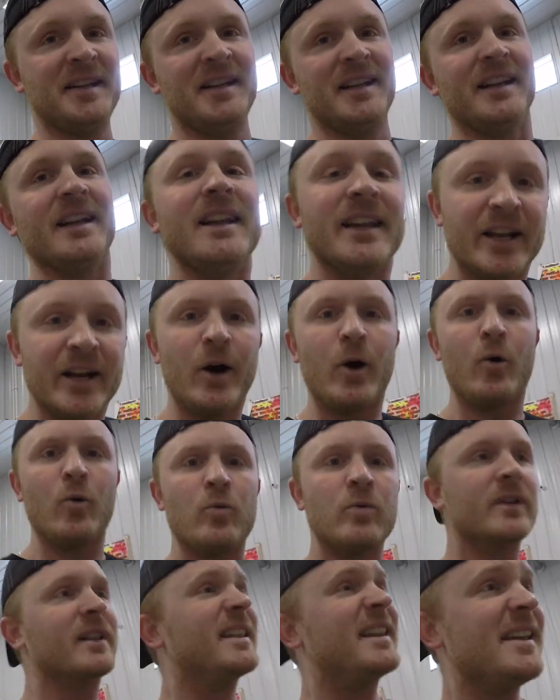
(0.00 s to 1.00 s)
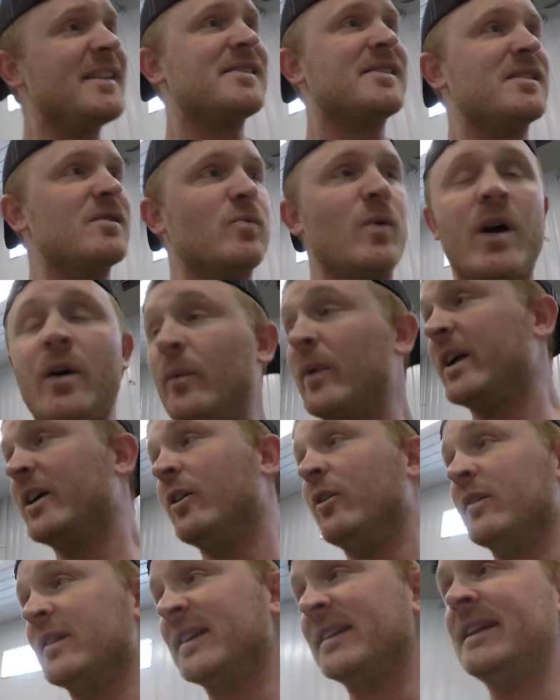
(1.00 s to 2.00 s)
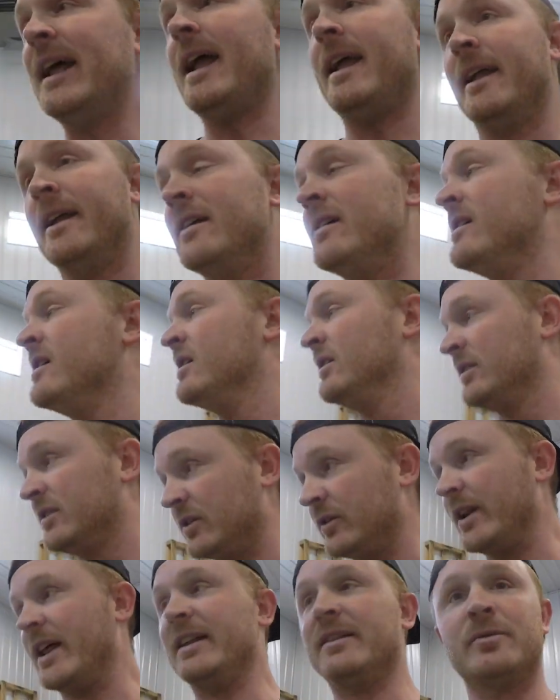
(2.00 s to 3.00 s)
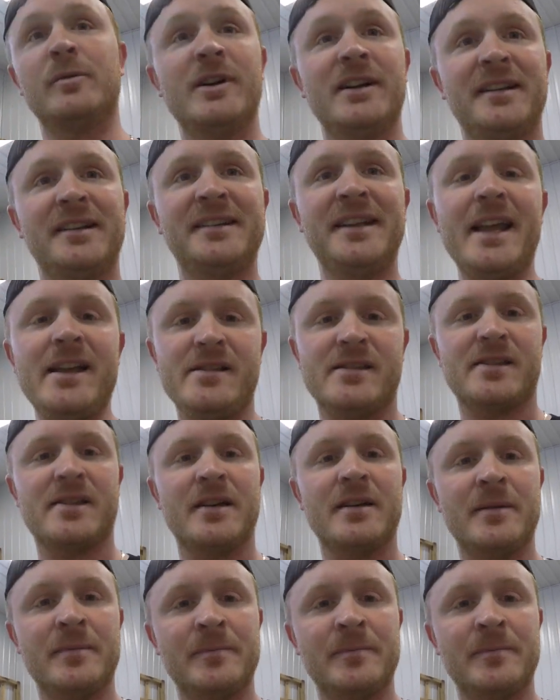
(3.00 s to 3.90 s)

it, you know, this is where we gonna stay. So that's where it stays.